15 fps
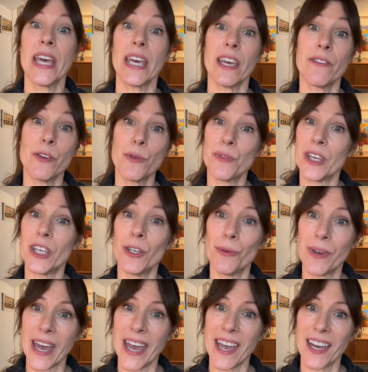If you think you
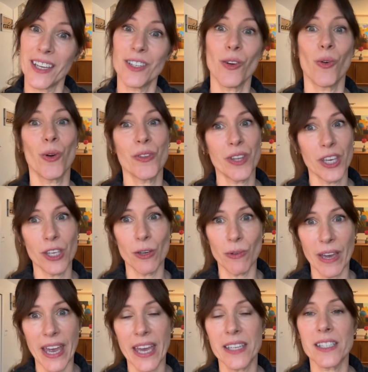can or think you
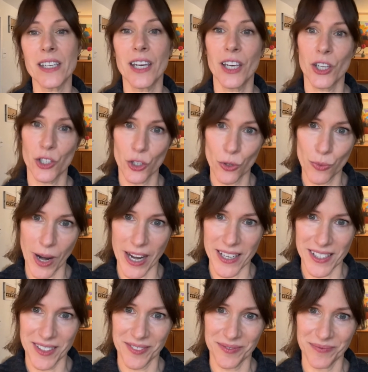can't, you're right.